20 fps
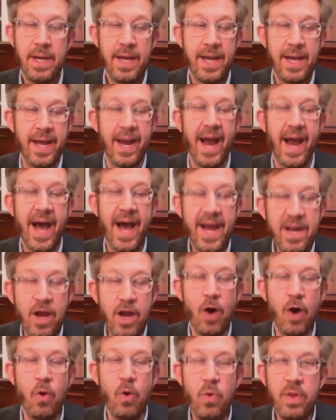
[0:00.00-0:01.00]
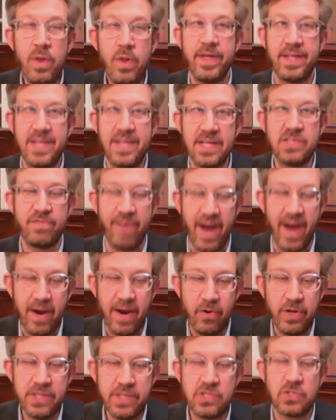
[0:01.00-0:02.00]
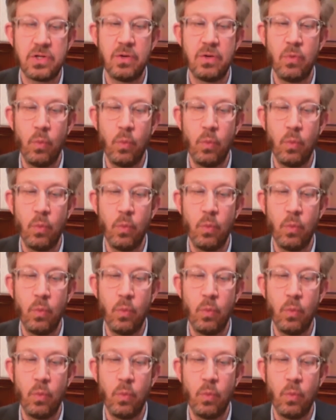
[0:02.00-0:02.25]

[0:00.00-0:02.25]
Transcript: And I know that this virus